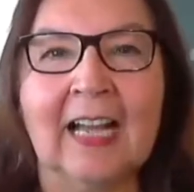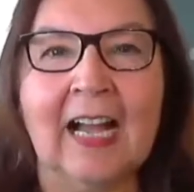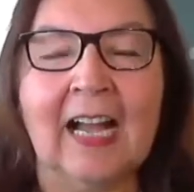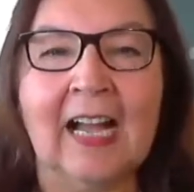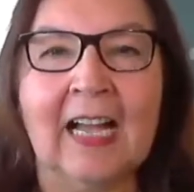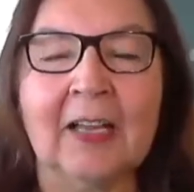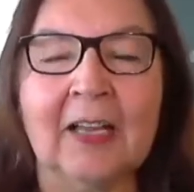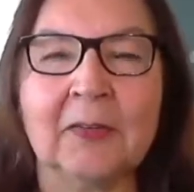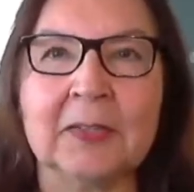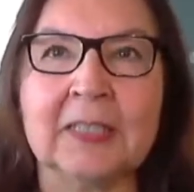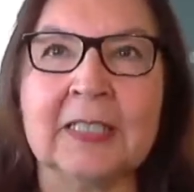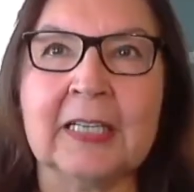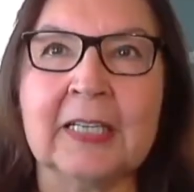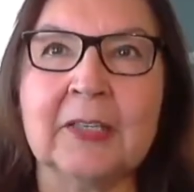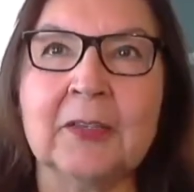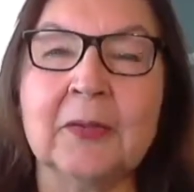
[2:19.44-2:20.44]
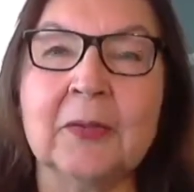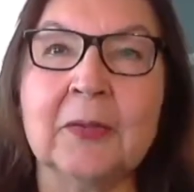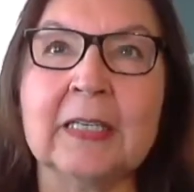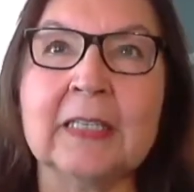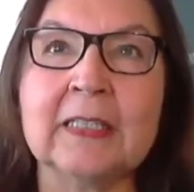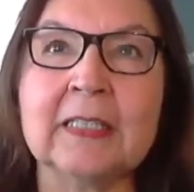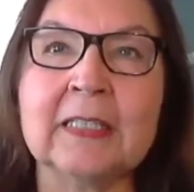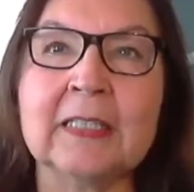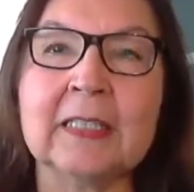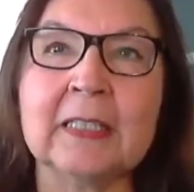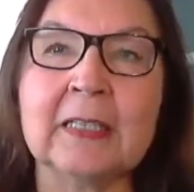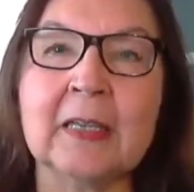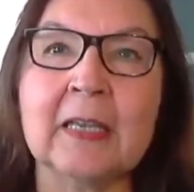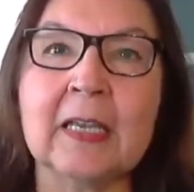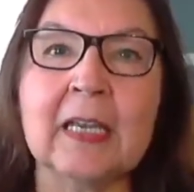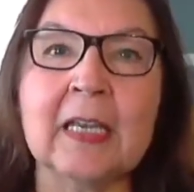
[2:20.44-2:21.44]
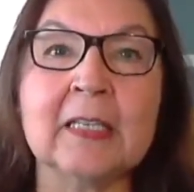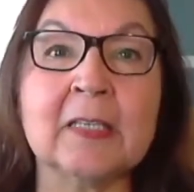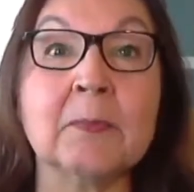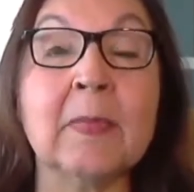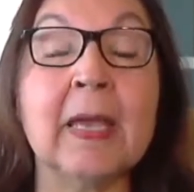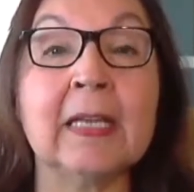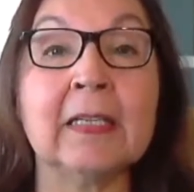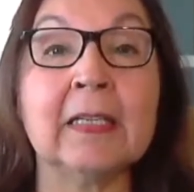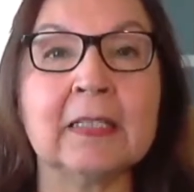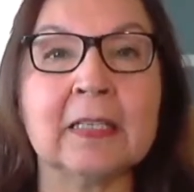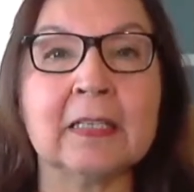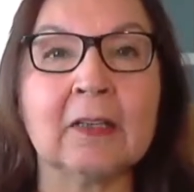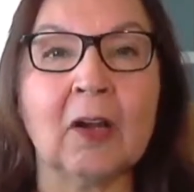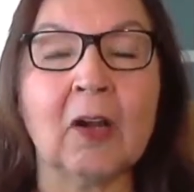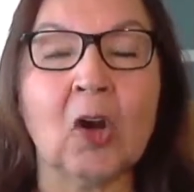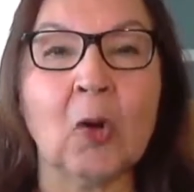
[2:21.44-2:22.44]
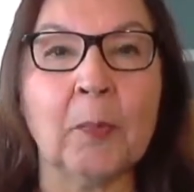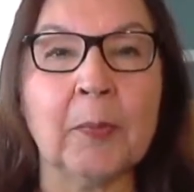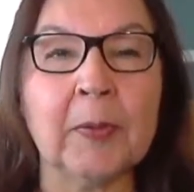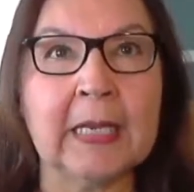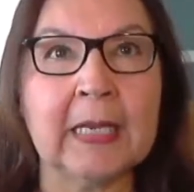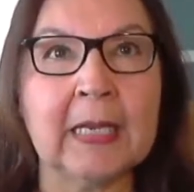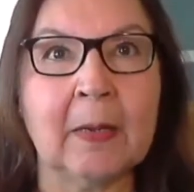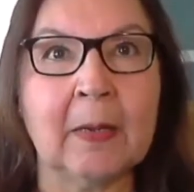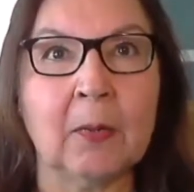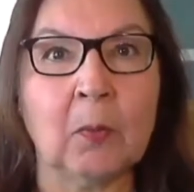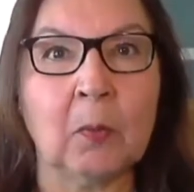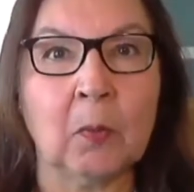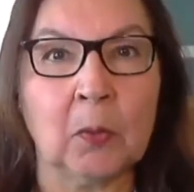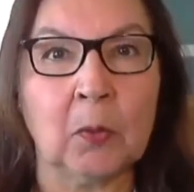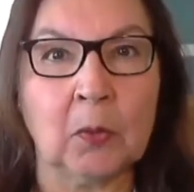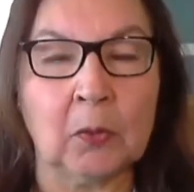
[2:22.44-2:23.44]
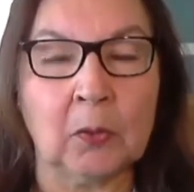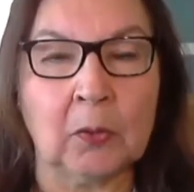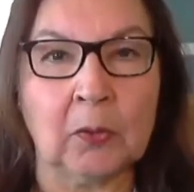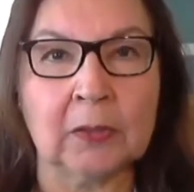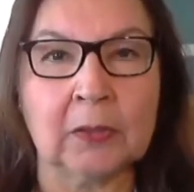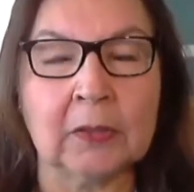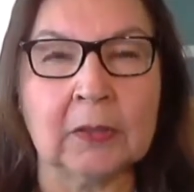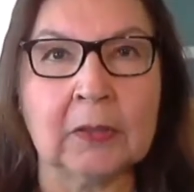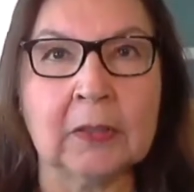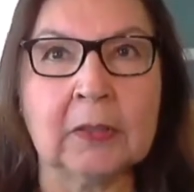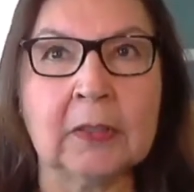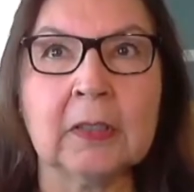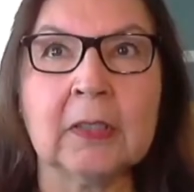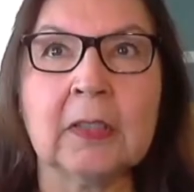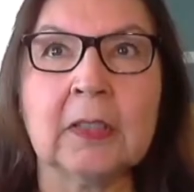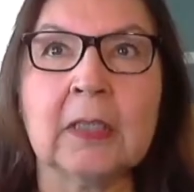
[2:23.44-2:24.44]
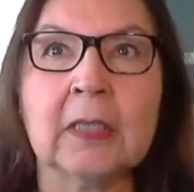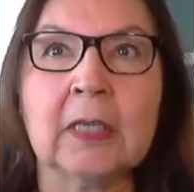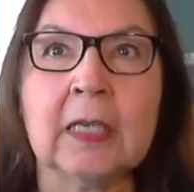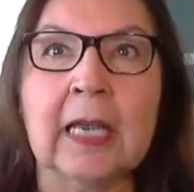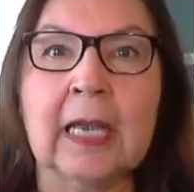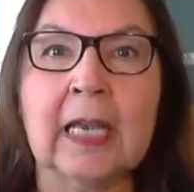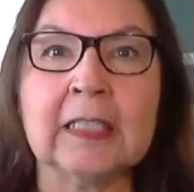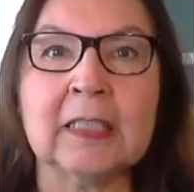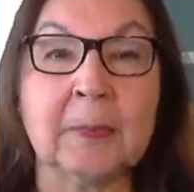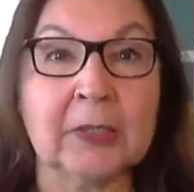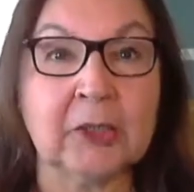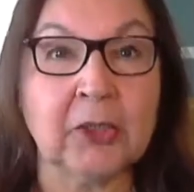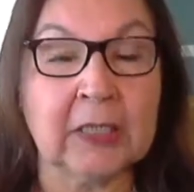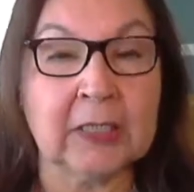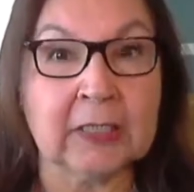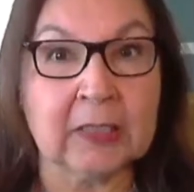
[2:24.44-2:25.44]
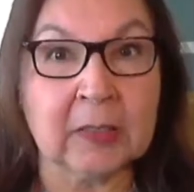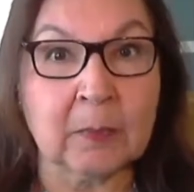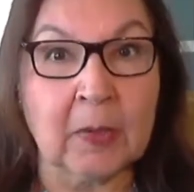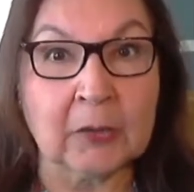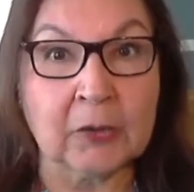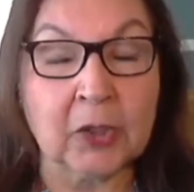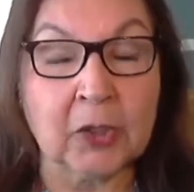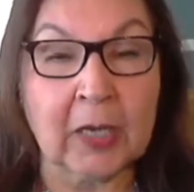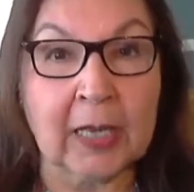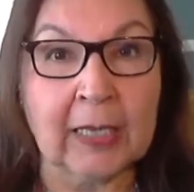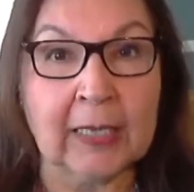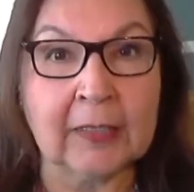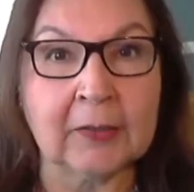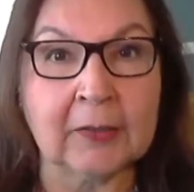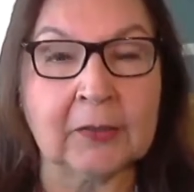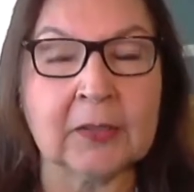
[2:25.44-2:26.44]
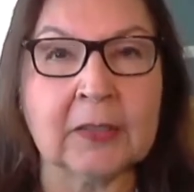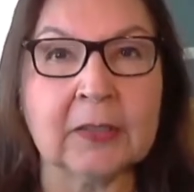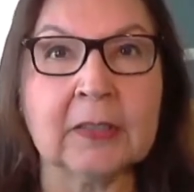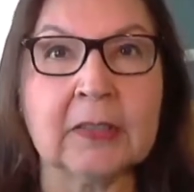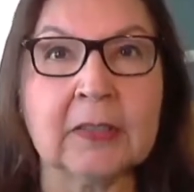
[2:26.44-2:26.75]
I will tell you, it's meant opening up a world, especially as a small child,